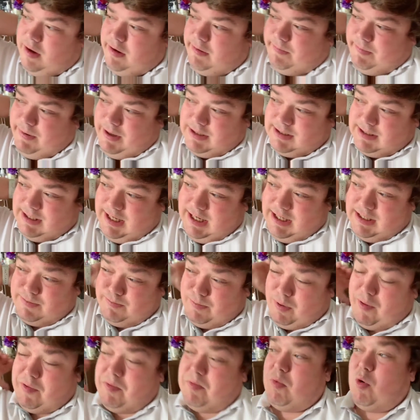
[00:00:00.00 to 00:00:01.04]
business,
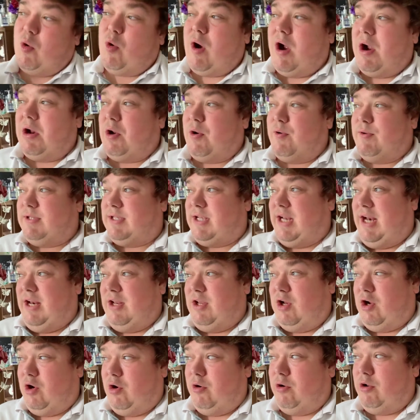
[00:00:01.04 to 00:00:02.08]
probably more outgoings
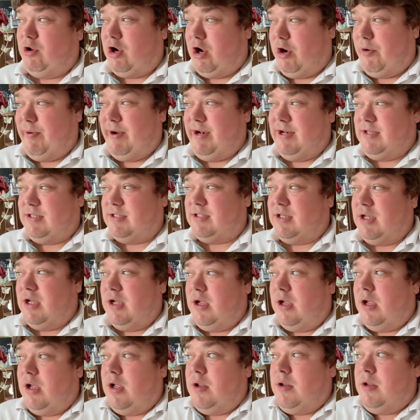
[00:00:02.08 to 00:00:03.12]
than goings,
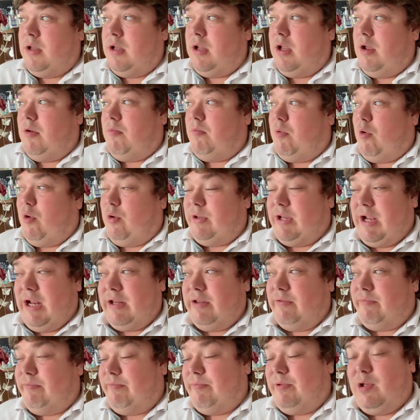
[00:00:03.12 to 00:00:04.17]
but
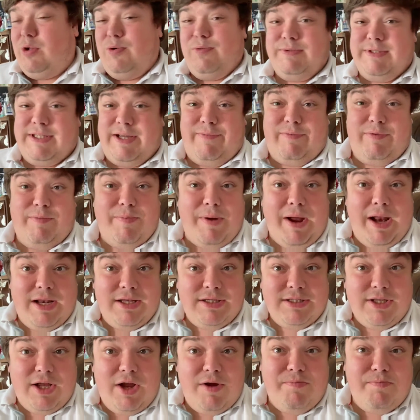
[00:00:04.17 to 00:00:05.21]
then clubs have to
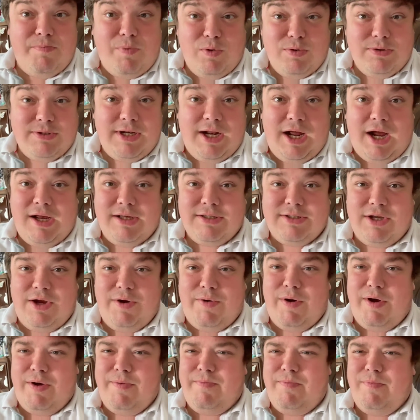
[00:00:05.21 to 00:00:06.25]
balance their own butts now,
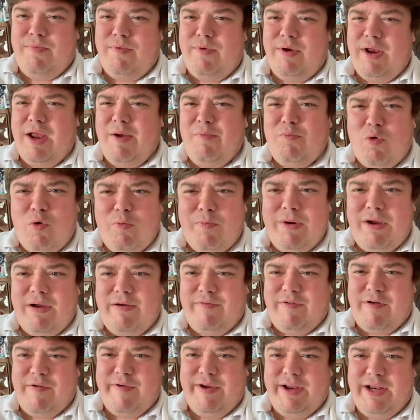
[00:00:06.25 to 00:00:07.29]
so it will be a
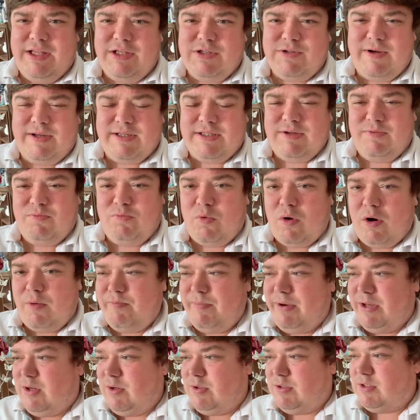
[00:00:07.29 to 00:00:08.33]
very interesting one,
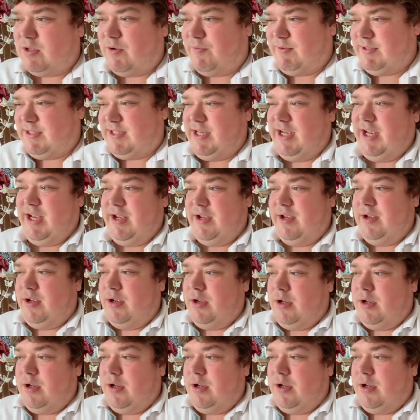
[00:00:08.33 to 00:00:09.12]
because obviously